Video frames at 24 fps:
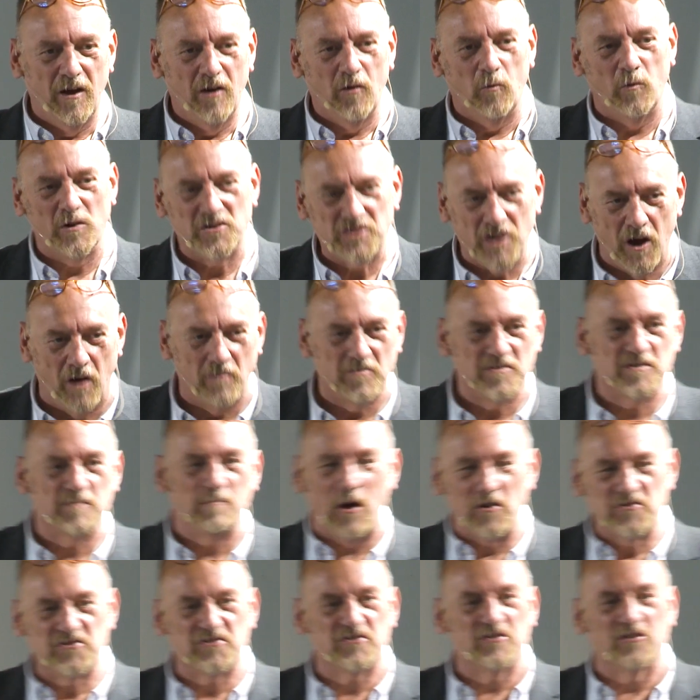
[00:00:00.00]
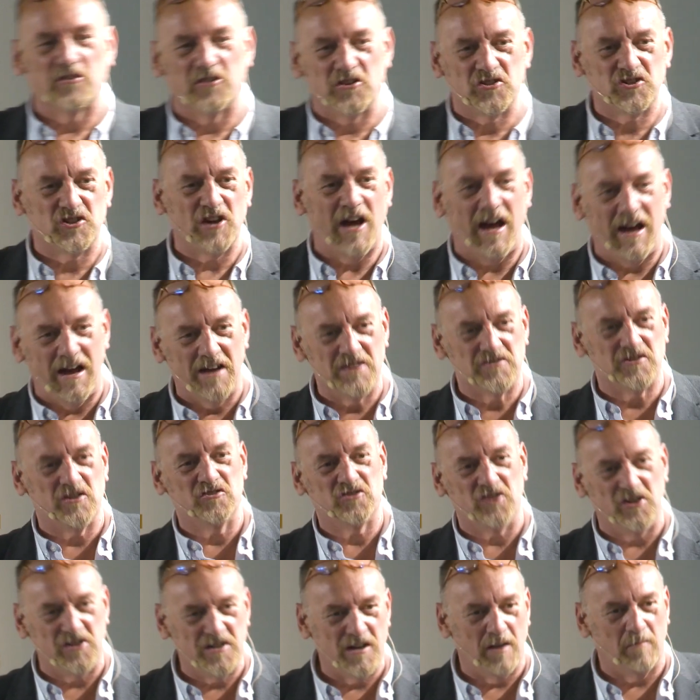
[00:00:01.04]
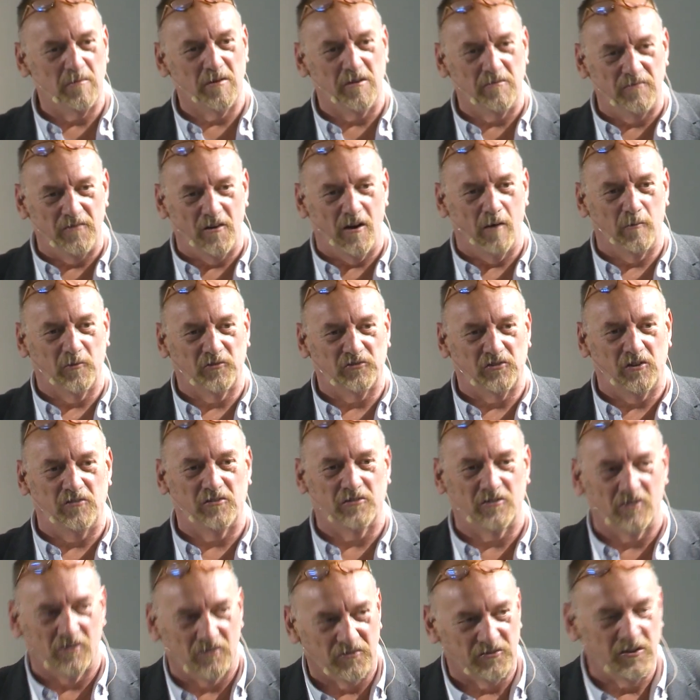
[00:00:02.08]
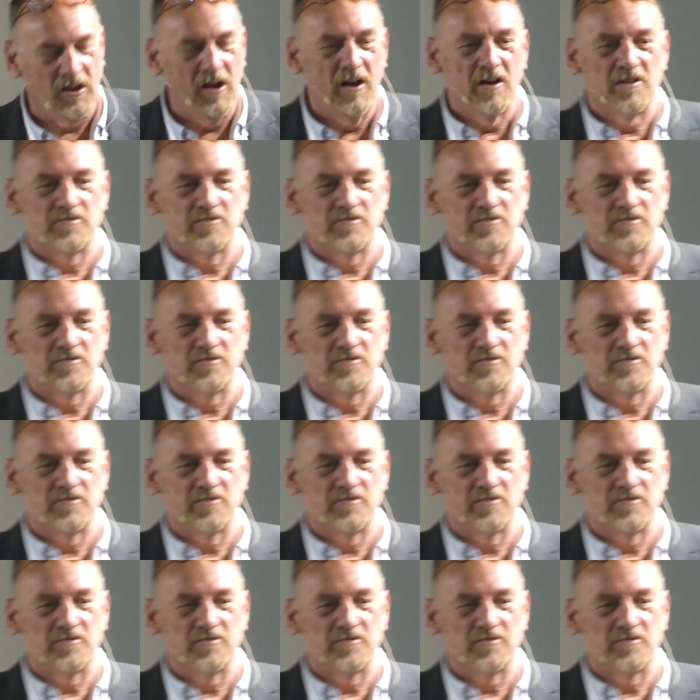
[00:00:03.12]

which owns most of the shares in GW Pharmaceuticals.